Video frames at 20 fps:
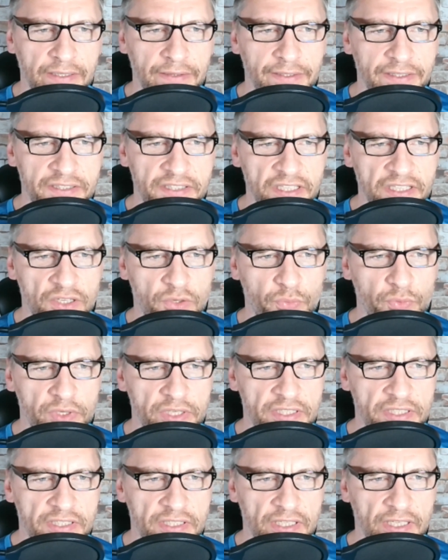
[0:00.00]
This
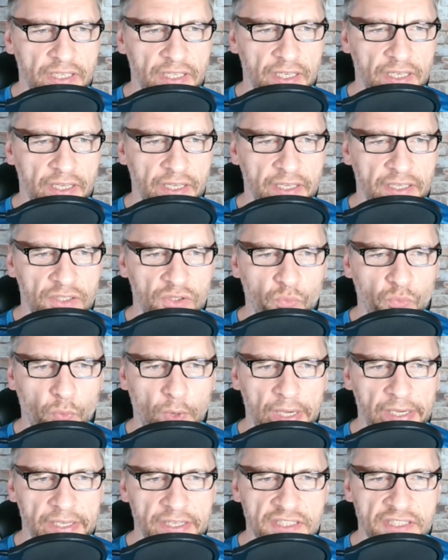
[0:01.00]
increase in
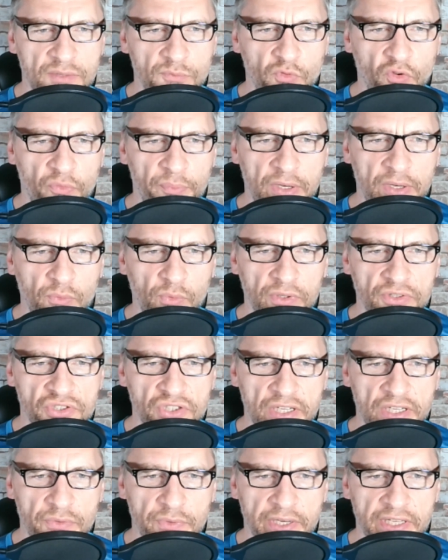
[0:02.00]
dwellings and movement will
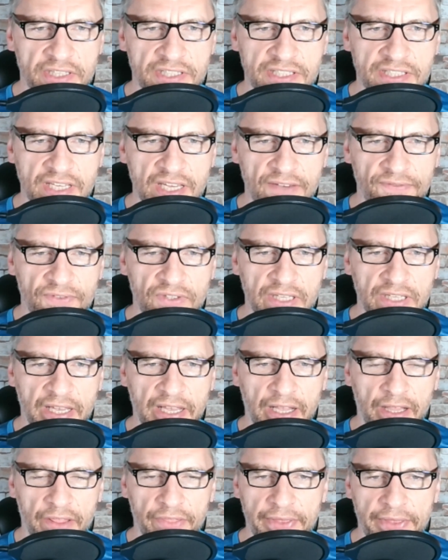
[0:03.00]
generate safety,
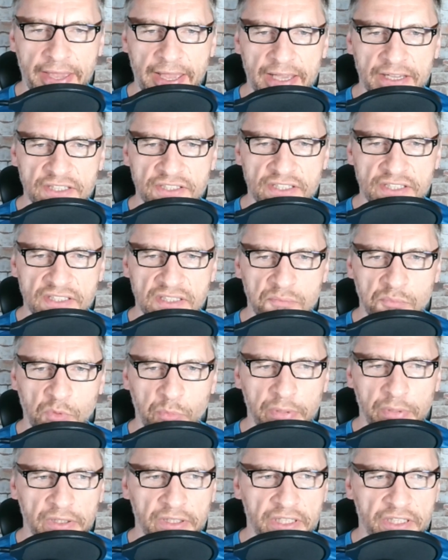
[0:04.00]
health, access, and
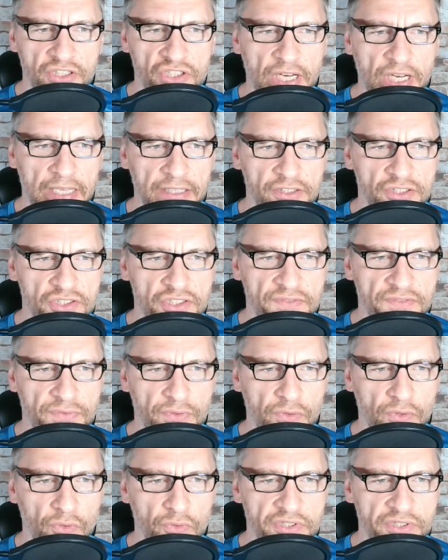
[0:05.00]
mobility challenges
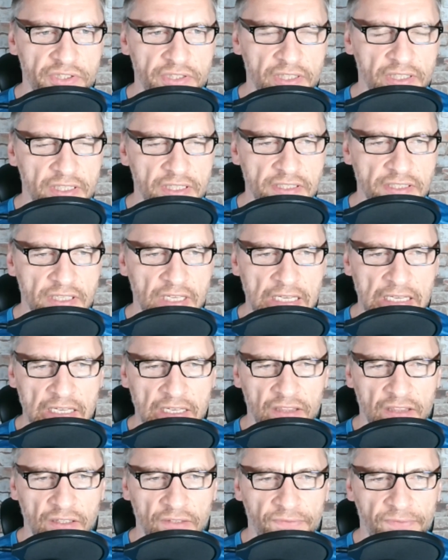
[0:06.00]
for those cities.
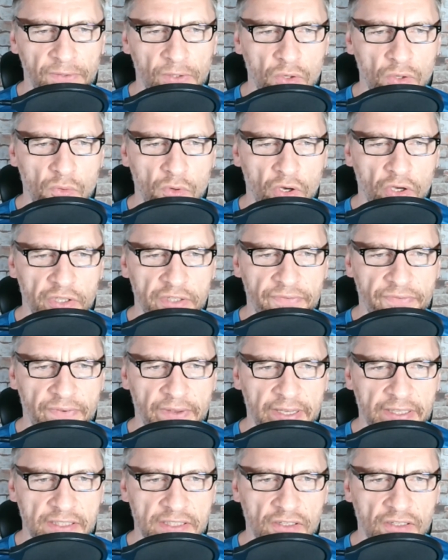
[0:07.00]
The flow-on
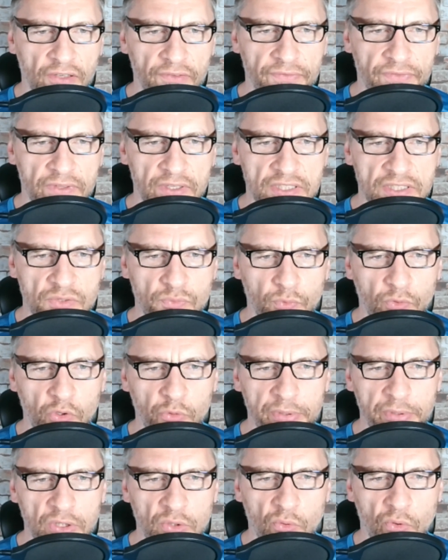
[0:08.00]
effect of this
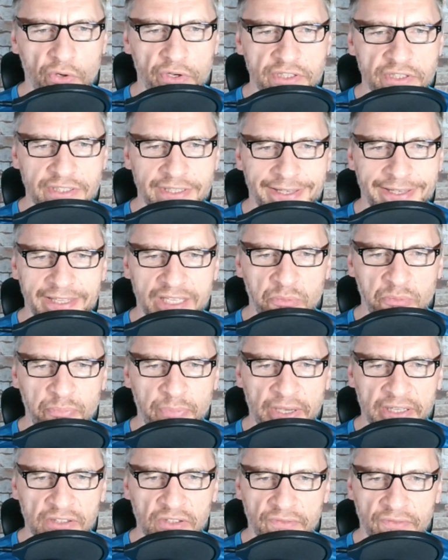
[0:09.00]
will be noise the
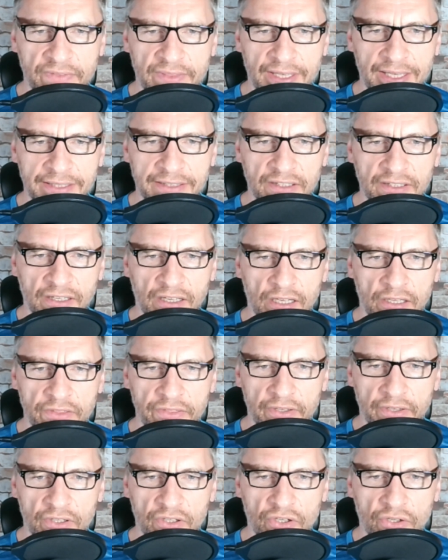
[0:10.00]
impact of that
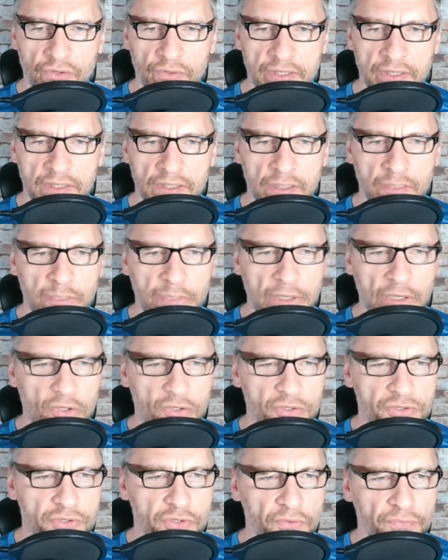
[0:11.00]
on the current but
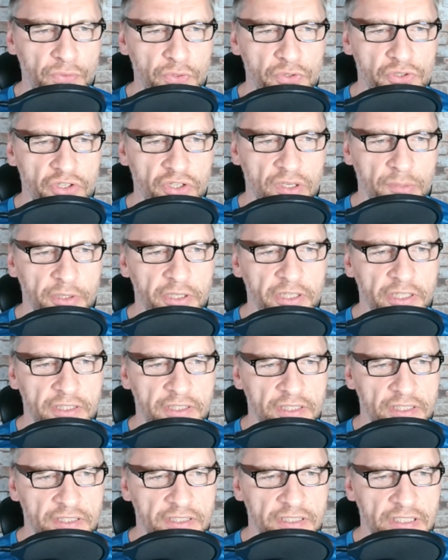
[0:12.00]
also future
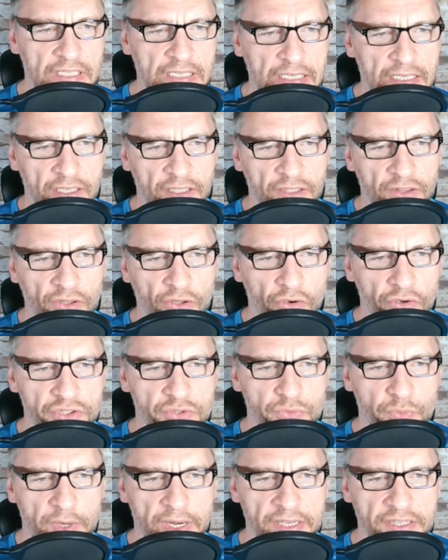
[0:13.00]
communities.
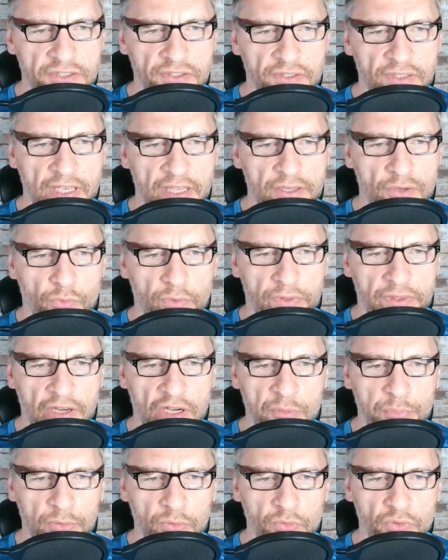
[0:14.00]
Noise ranks together with
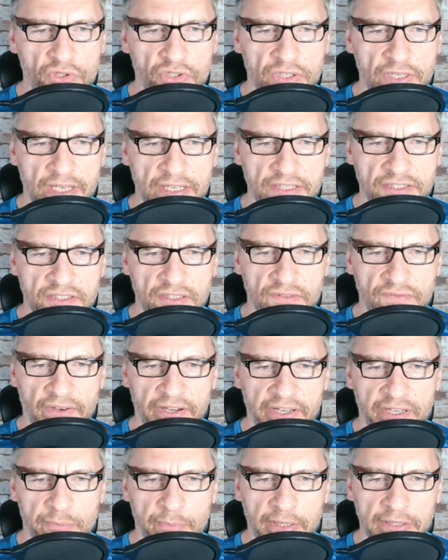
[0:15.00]
air pollution as the
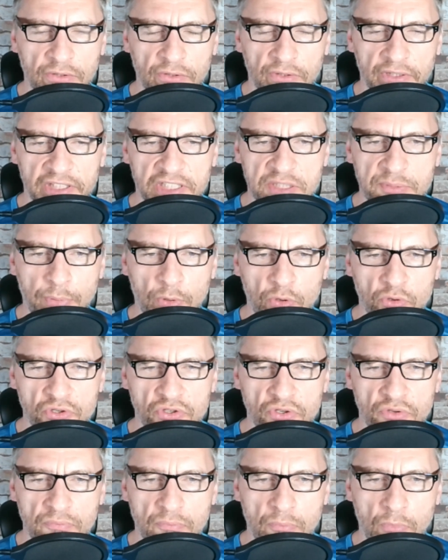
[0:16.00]
environmental
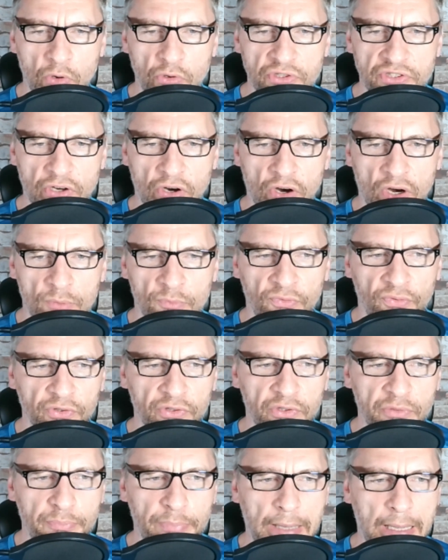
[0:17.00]
exposure most
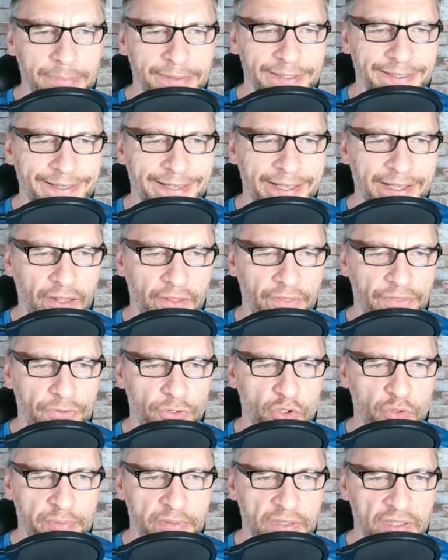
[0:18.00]
harmful to public health,
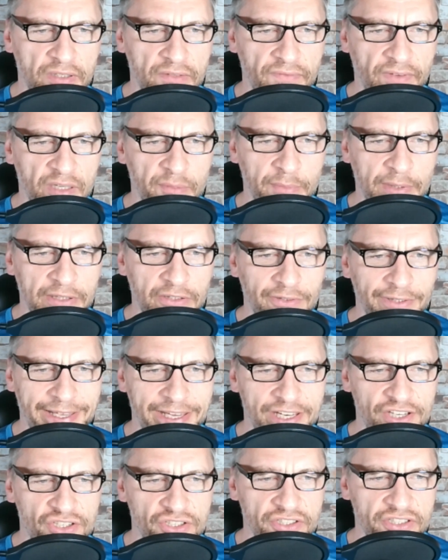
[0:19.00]
European Environmental
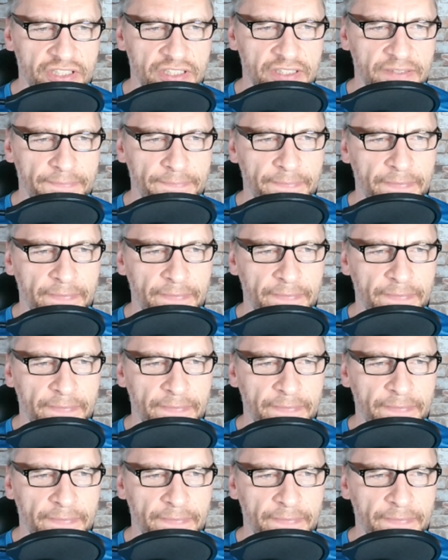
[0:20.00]
Agency.